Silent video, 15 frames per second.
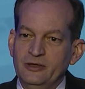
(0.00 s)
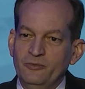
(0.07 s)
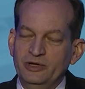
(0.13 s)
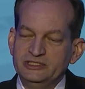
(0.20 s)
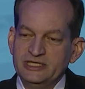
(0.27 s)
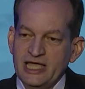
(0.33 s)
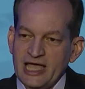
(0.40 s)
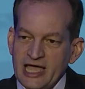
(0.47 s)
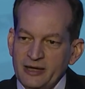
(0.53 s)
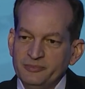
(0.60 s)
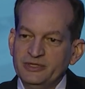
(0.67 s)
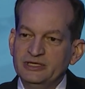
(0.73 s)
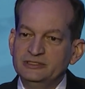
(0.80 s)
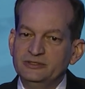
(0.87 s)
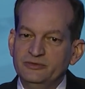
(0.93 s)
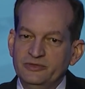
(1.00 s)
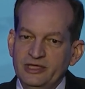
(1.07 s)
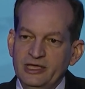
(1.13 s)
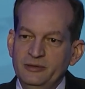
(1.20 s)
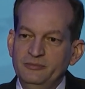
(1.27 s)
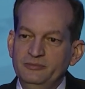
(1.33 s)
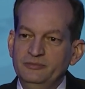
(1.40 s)
What's happening to
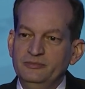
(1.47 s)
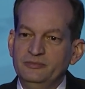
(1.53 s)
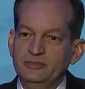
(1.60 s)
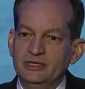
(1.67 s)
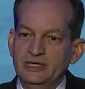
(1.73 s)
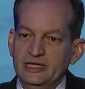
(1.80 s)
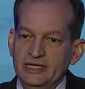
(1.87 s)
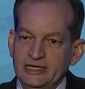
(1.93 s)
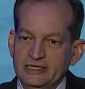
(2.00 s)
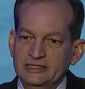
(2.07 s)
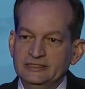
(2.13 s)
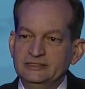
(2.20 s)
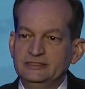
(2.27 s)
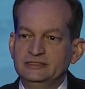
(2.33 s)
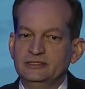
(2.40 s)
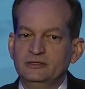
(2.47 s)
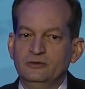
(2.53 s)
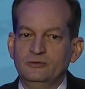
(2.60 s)
them is